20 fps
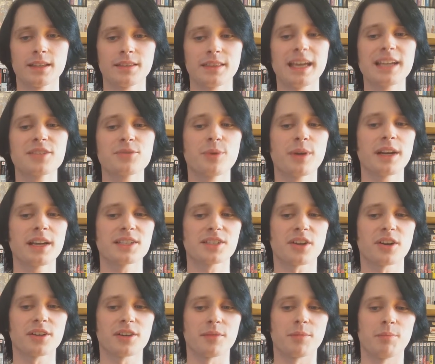that's when I
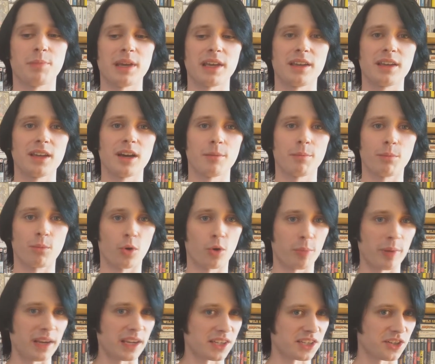started picking up more
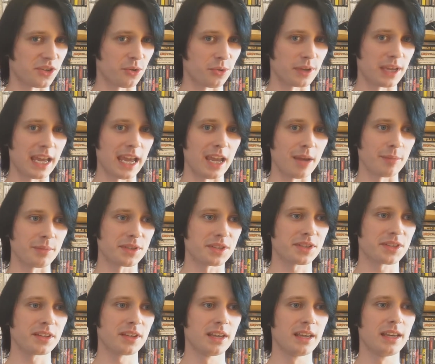PS2
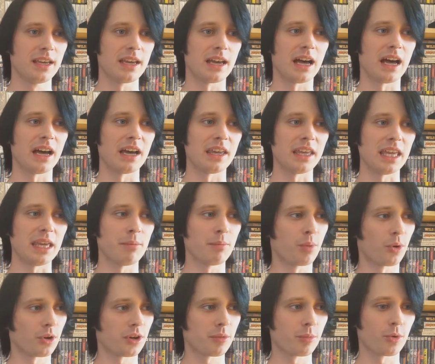games. I
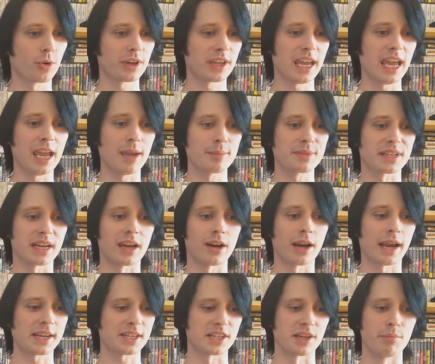imported more games, and I
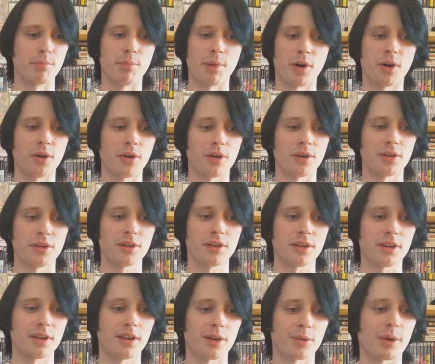actually burned
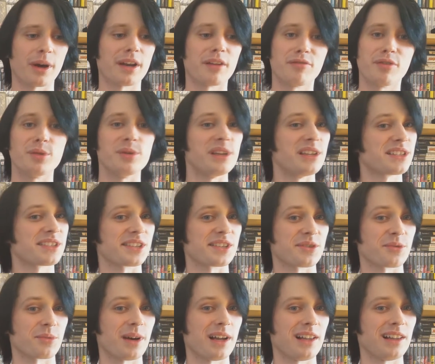quite a few discs
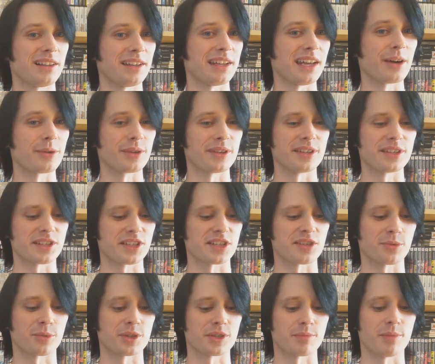as well now that the
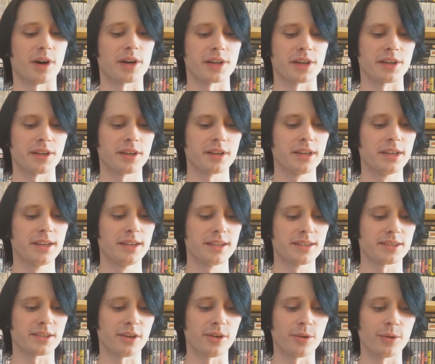system was modded.
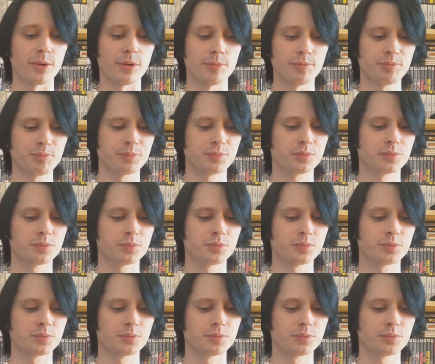So